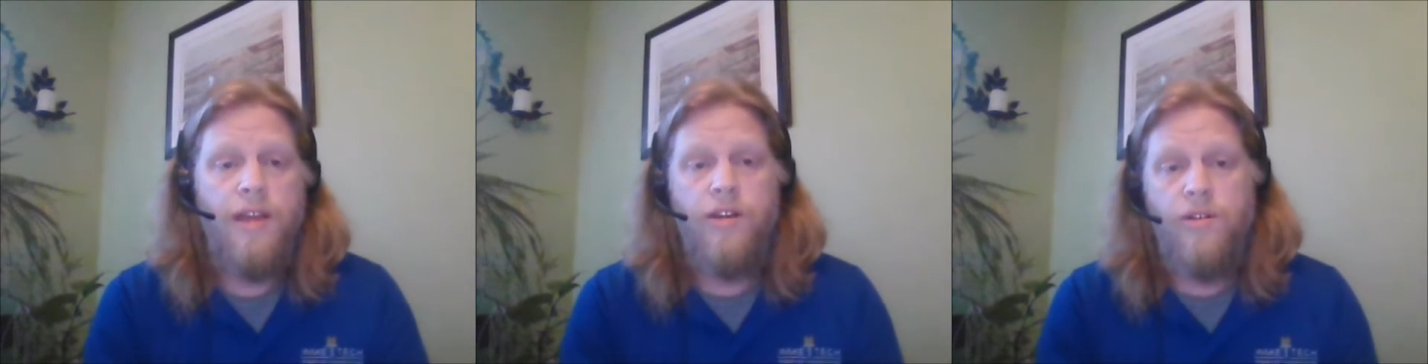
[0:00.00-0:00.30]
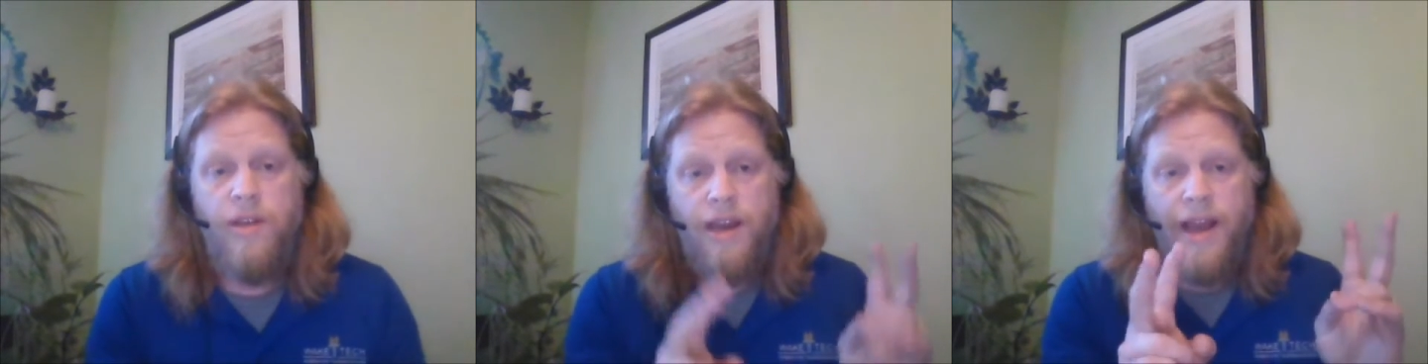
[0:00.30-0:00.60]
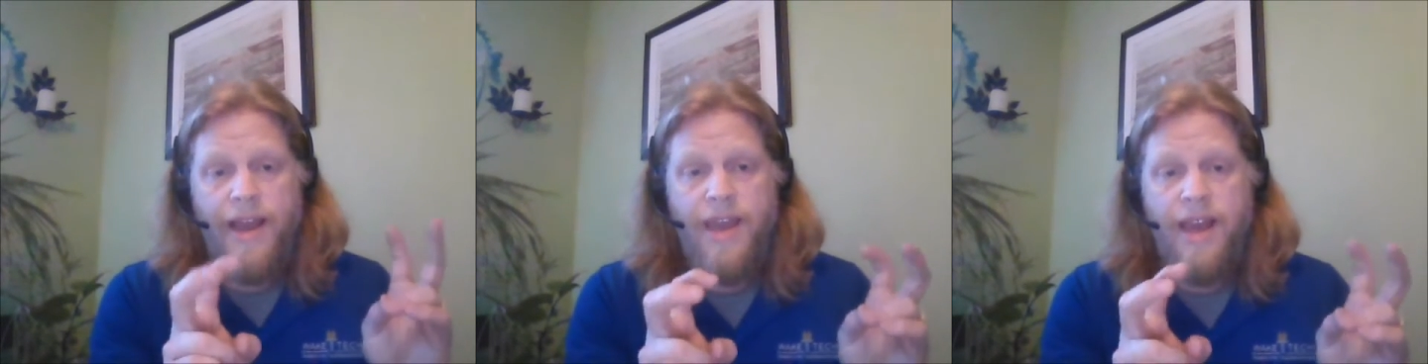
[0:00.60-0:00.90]
into the
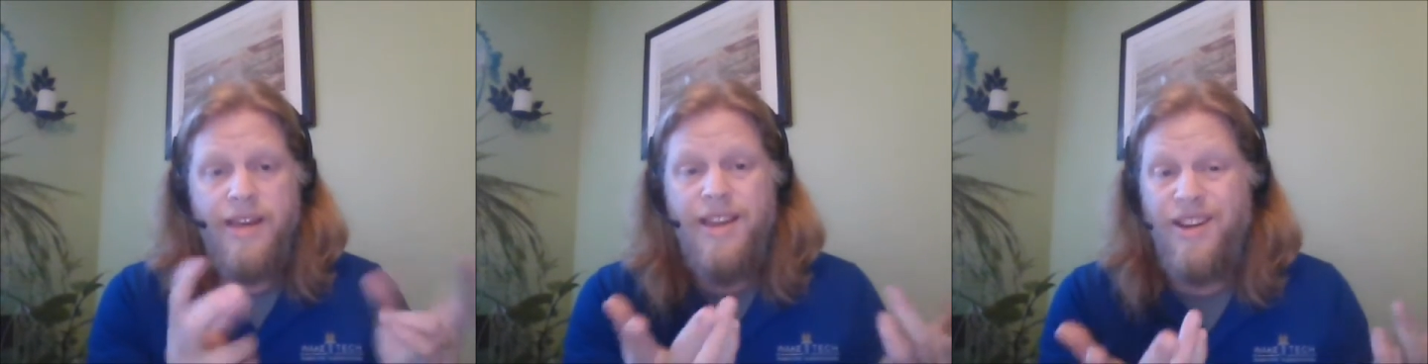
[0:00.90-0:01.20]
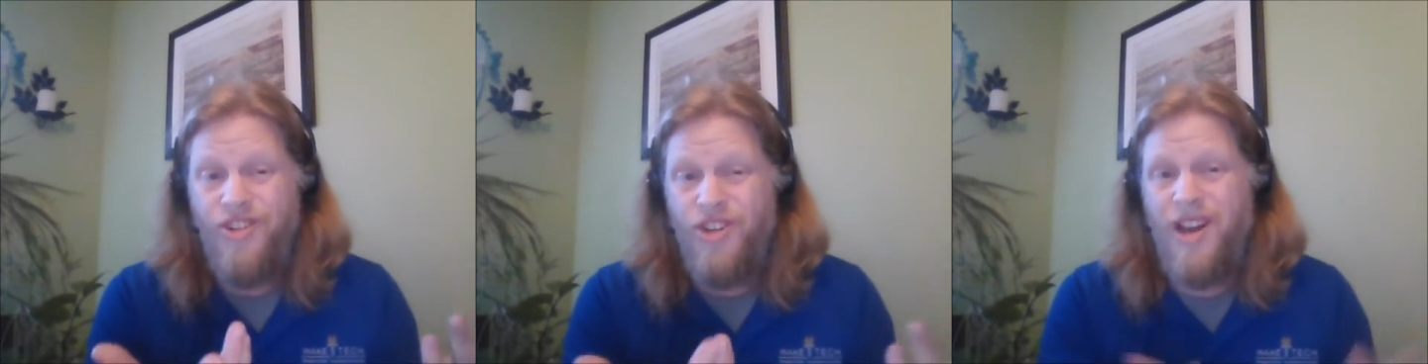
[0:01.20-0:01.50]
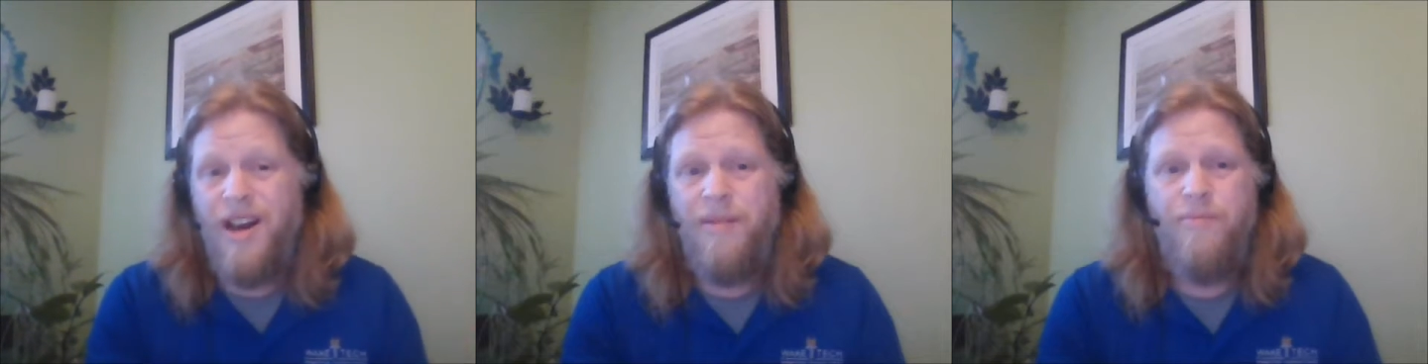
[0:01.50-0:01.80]
I can't get a
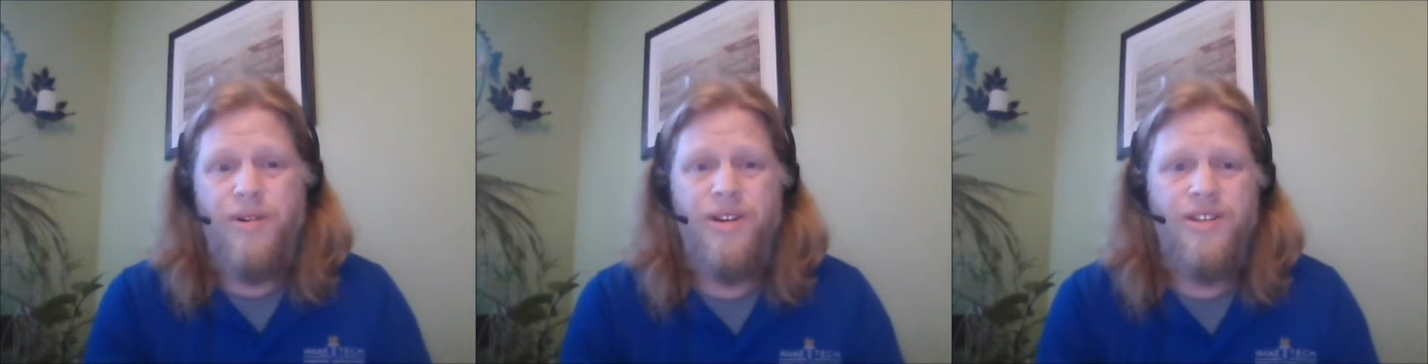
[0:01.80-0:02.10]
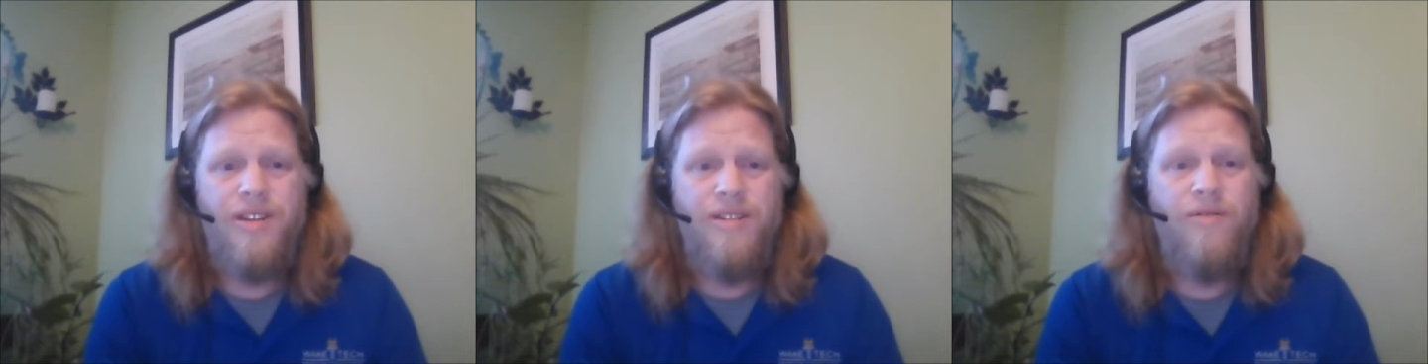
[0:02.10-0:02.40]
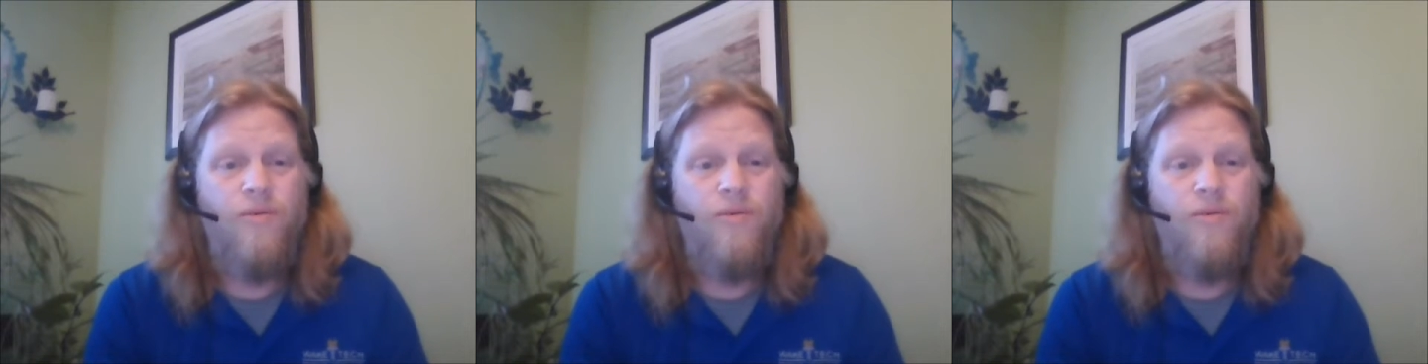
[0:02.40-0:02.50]
job person.